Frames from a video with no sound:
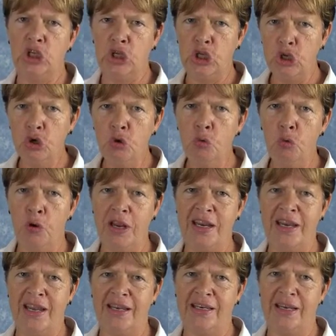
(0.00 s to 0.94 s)
You
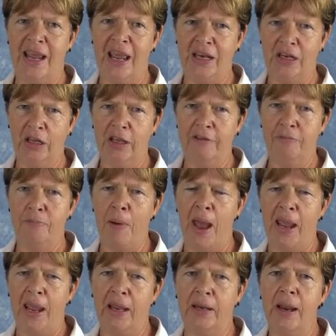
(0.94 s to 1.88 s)
read it and live
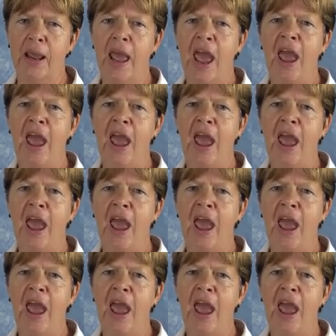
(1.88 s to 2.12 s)
by it.